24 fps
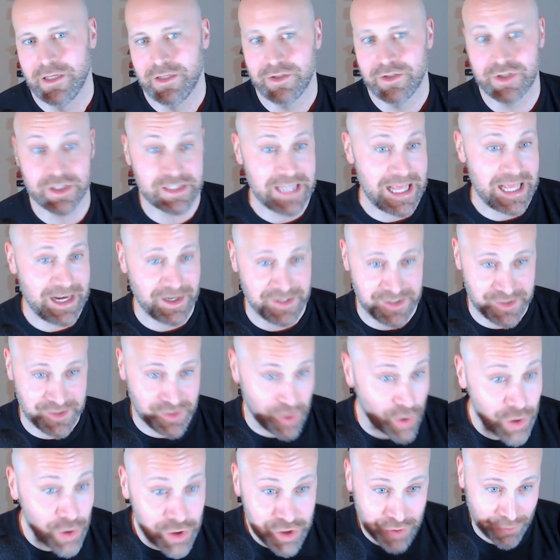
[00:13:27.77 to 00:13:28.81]
just had a
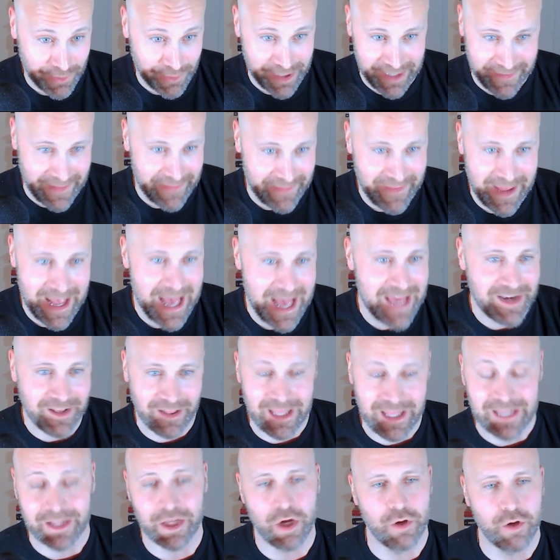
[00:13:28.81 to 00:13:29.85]
surgery that they had
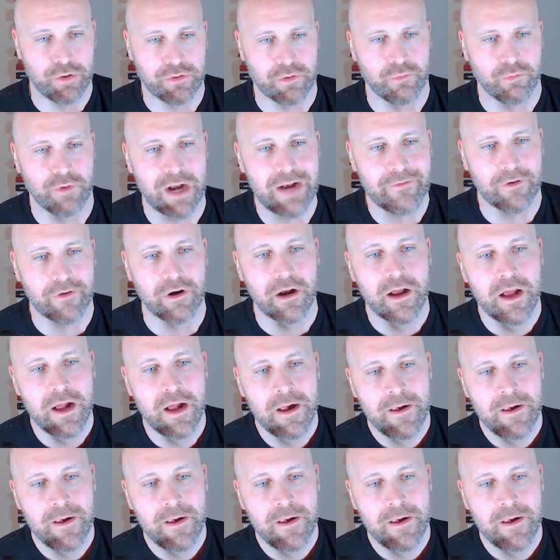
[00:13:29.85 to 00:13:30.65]
to go through, whatever.